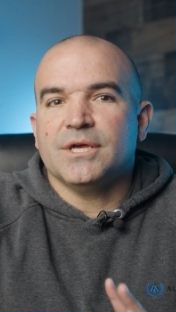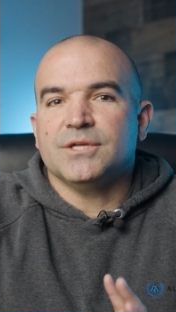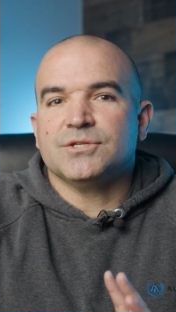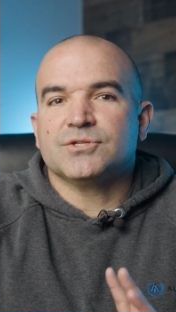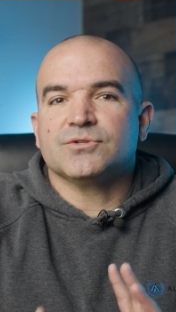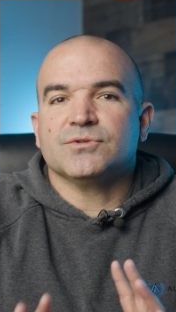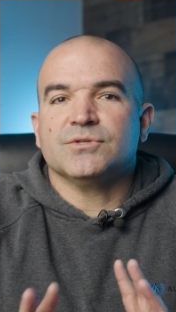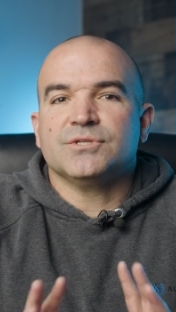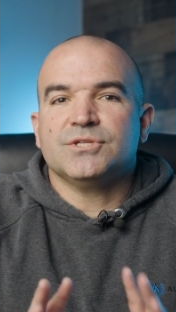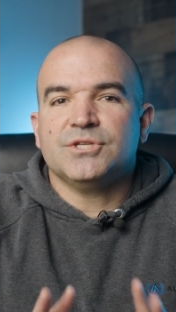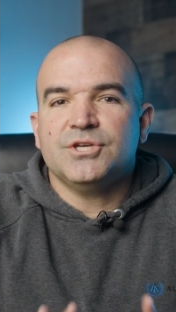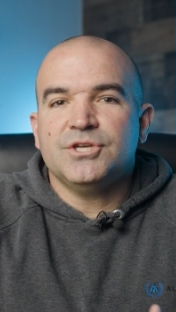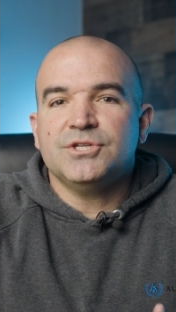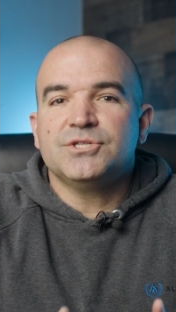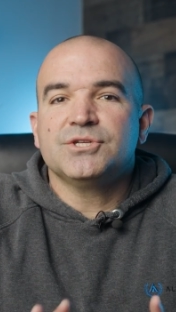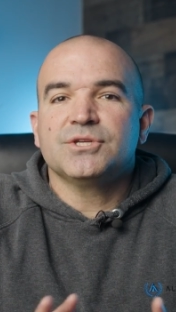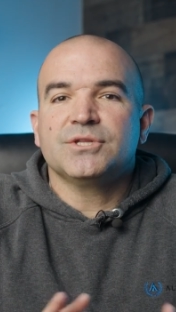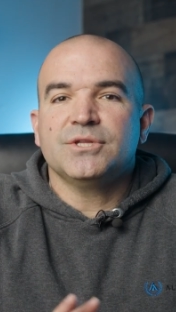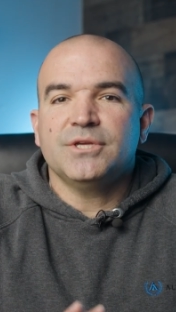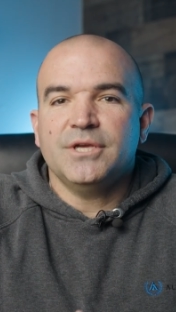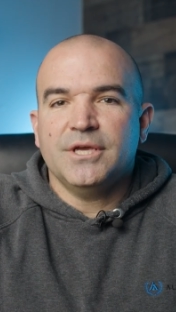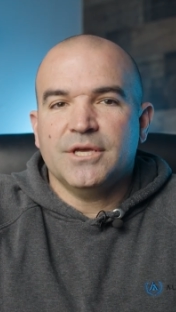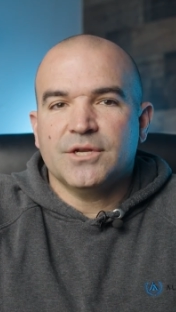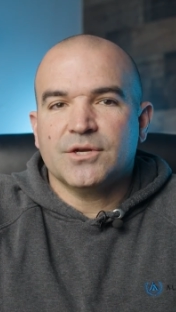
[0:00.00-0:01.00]
and
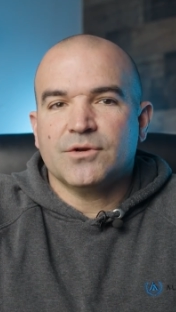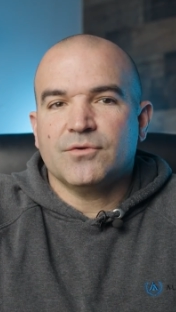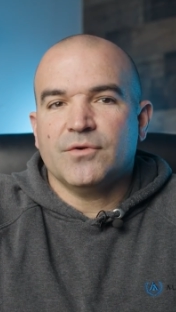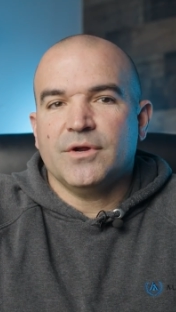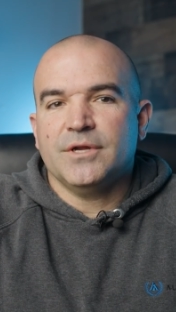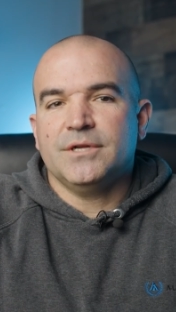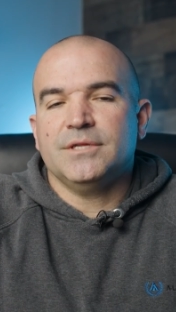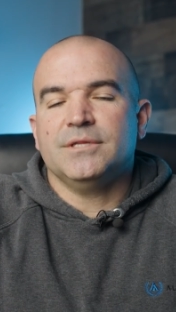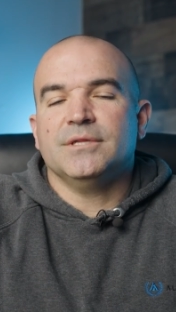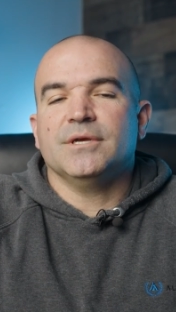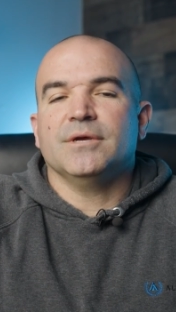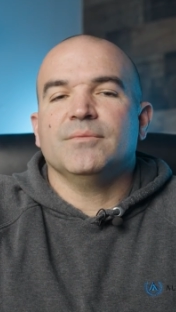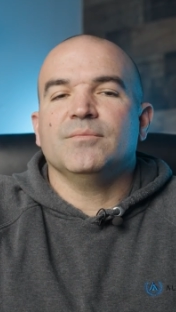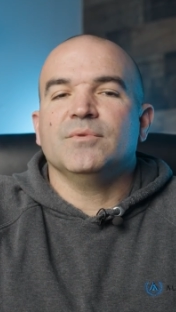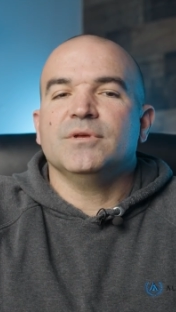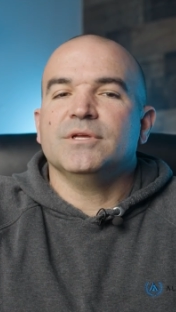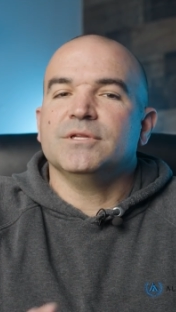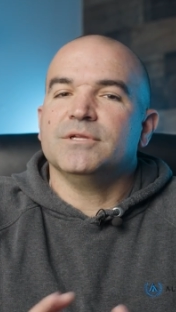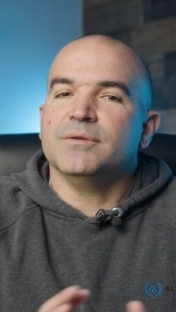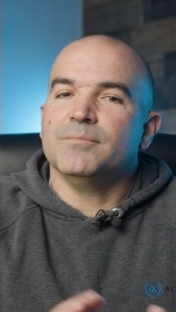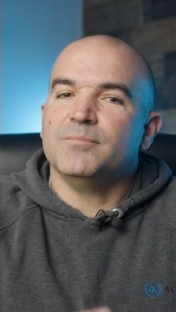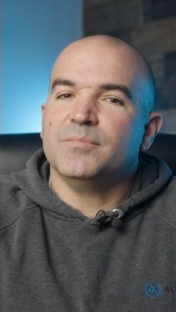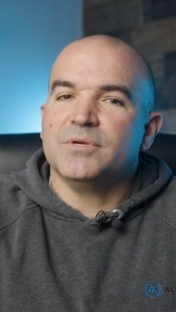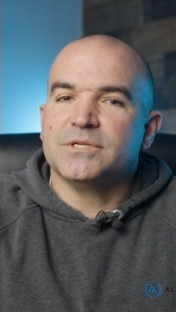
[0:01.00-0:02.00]
strategically integrating them
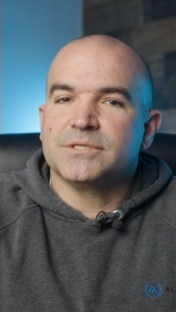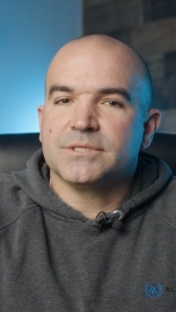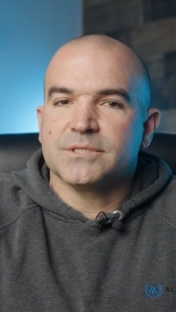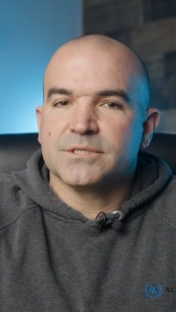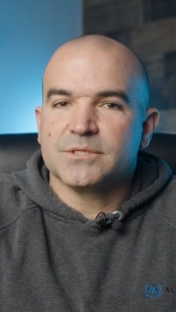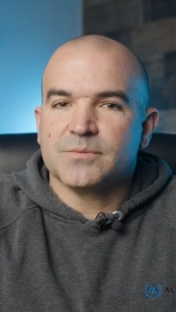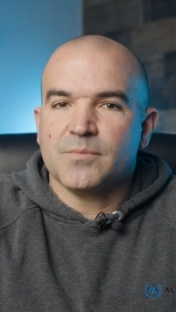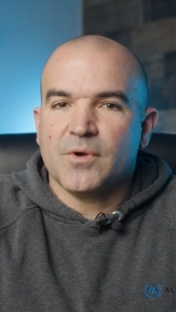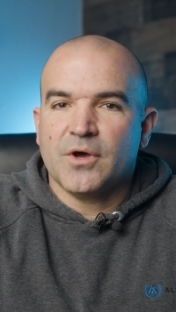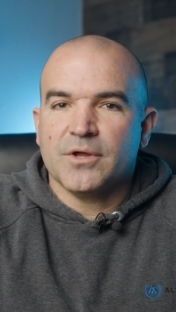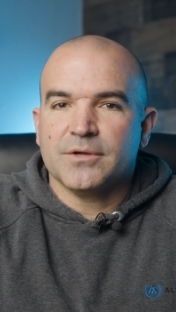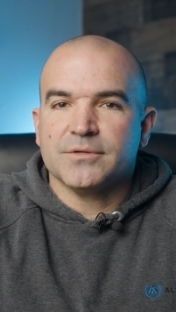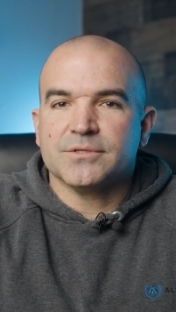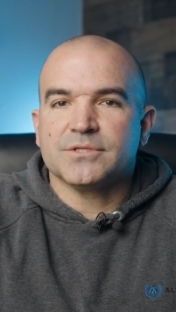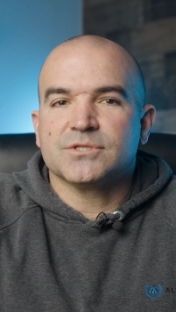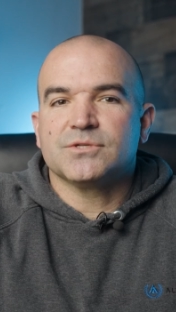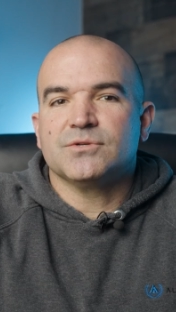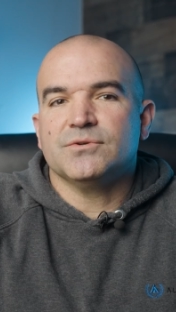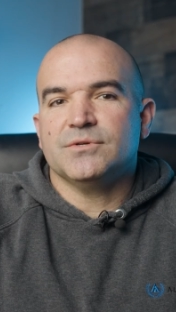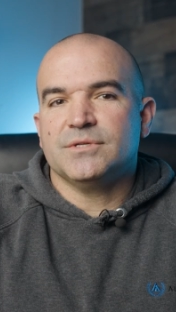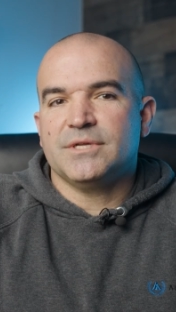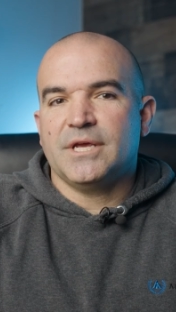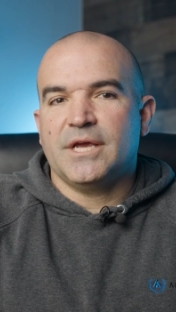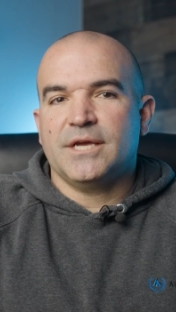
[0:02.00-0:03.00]
into business models
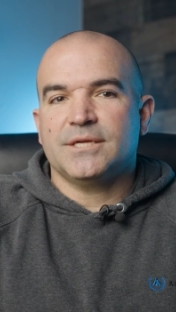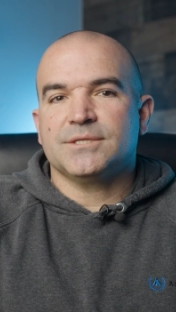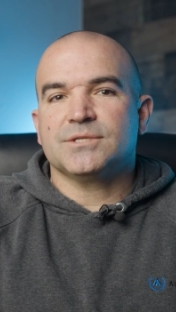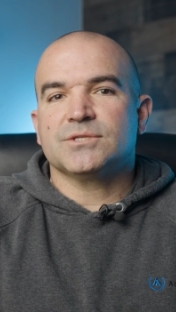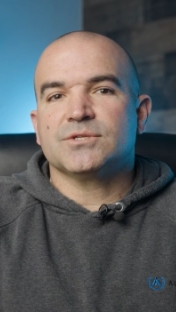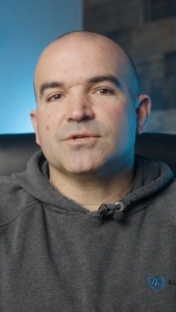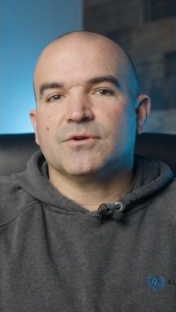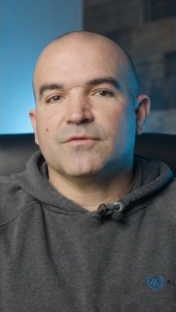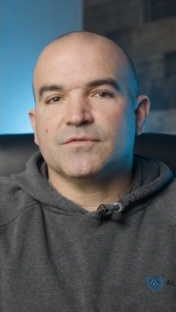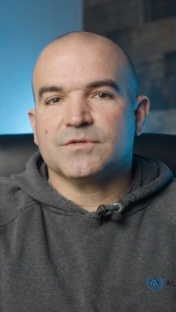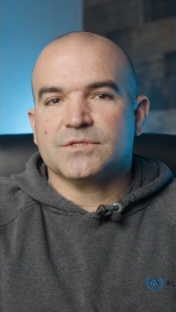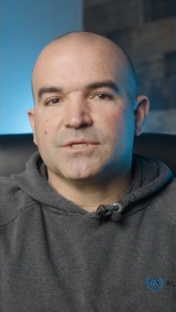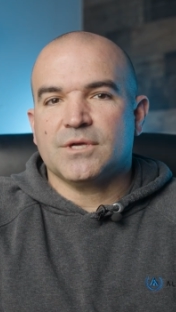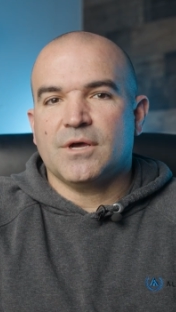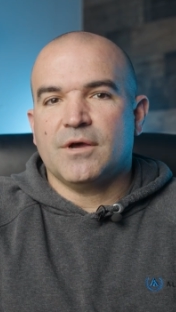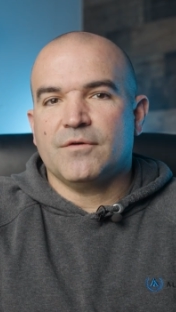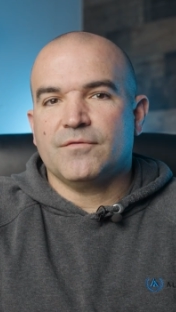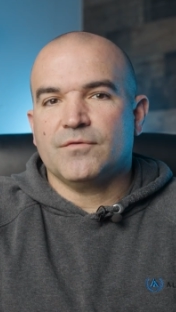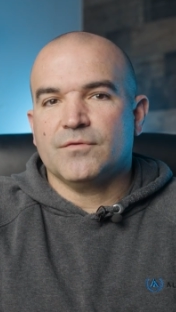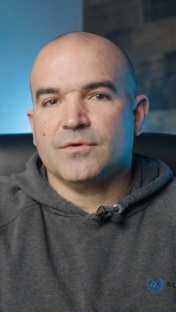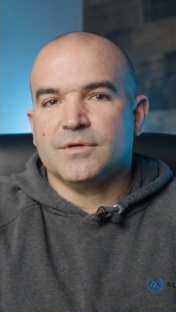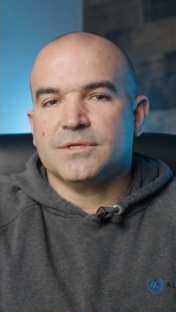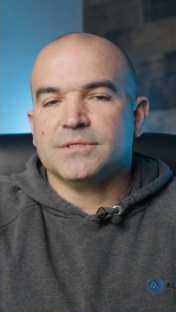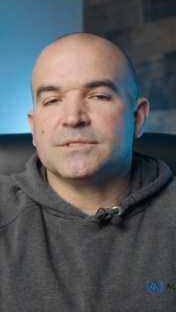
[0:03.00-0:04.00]
to enhance service
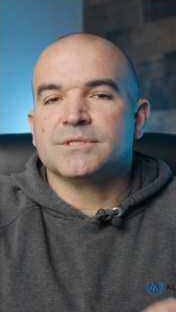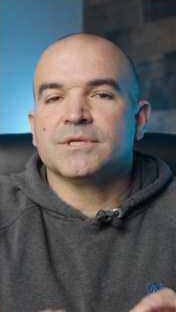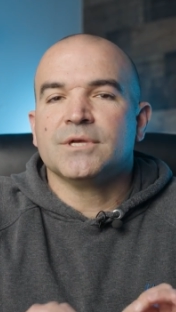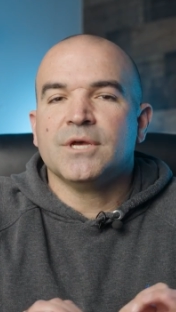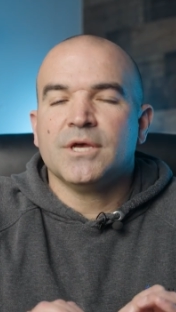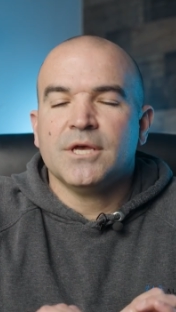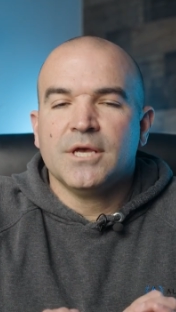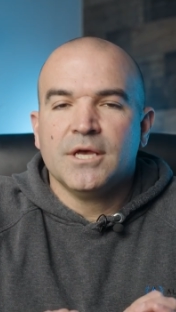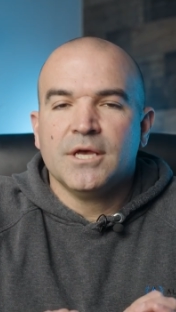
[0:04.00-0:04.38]
offerings,